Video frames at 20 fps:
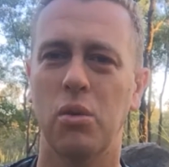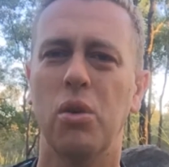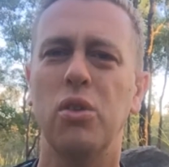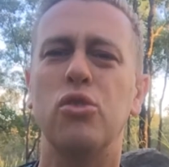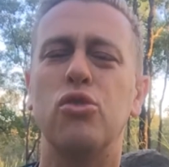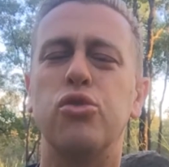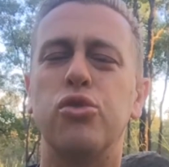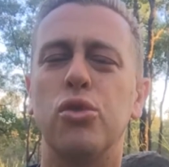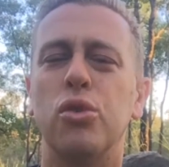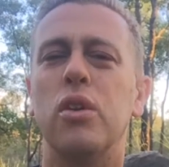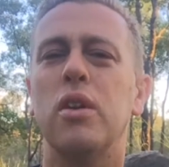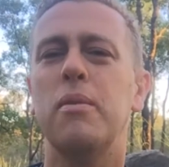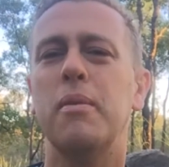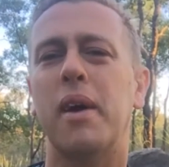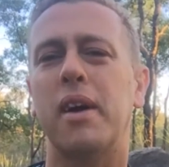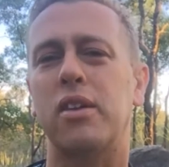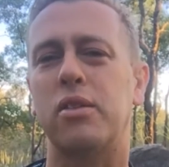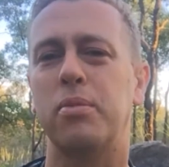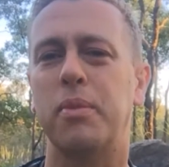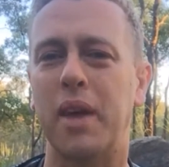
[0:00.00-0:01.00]
What truly
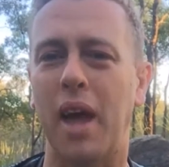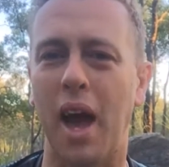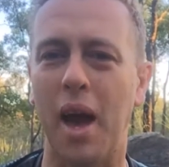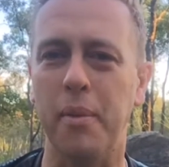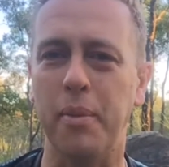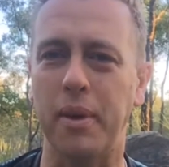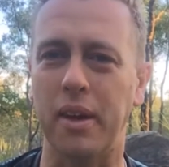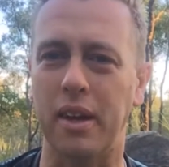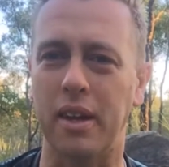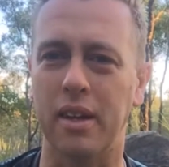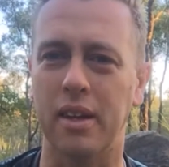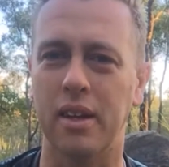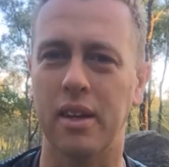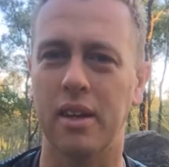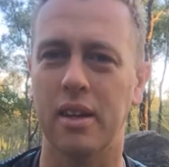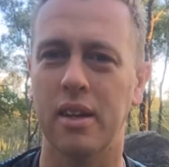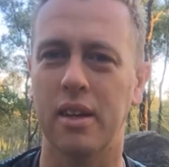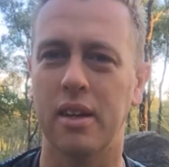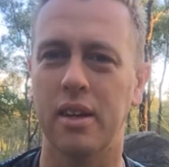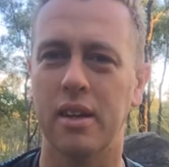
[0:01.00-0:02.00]
makes me happy?
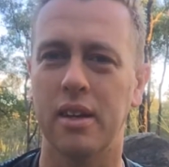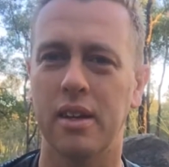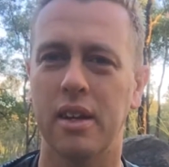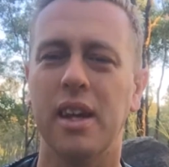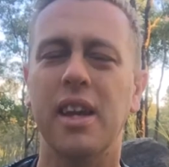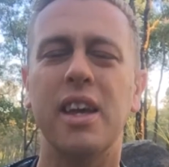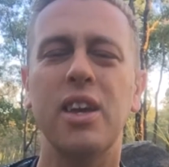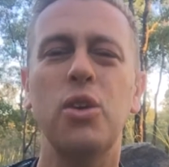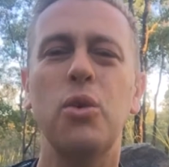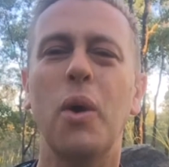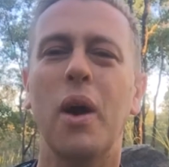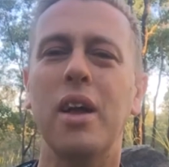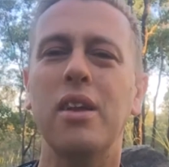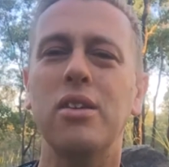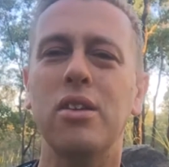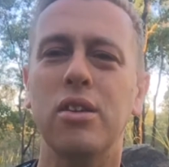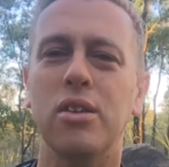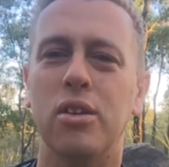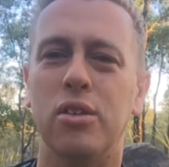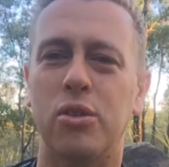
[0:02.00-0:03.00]
Now can you
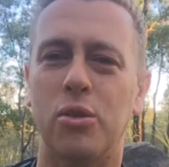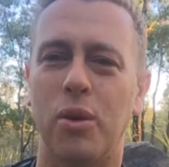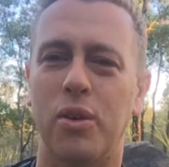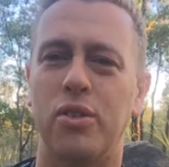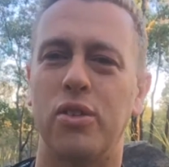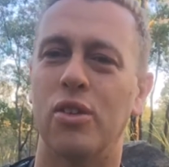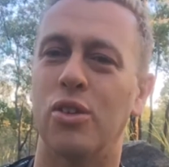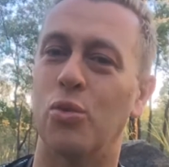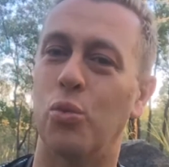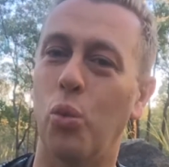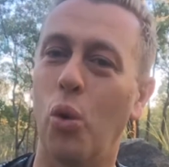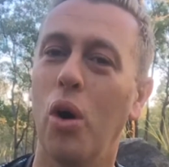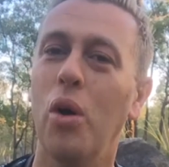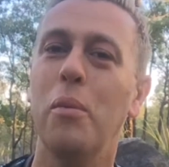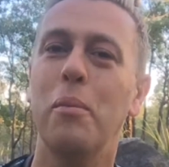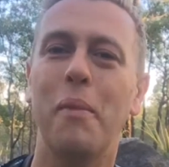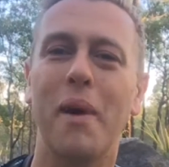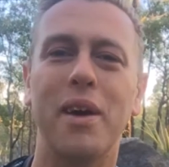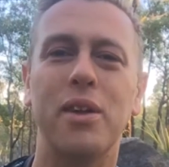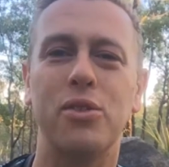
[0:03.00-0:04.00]
answer those questions?
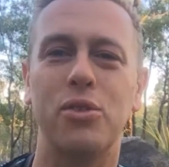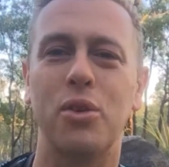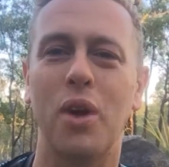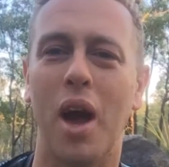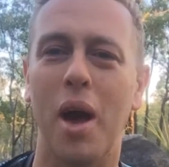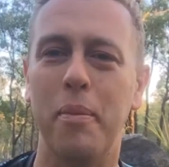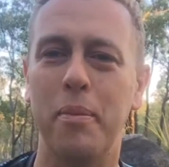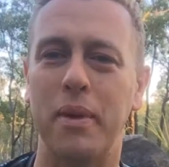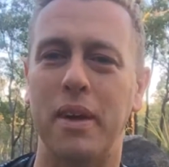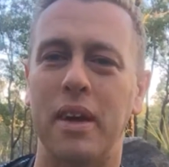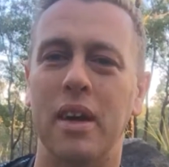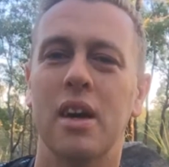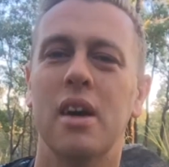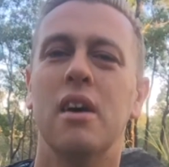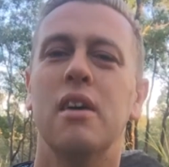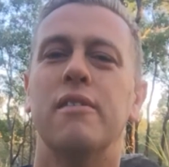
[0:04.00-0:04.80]
What makes you happy?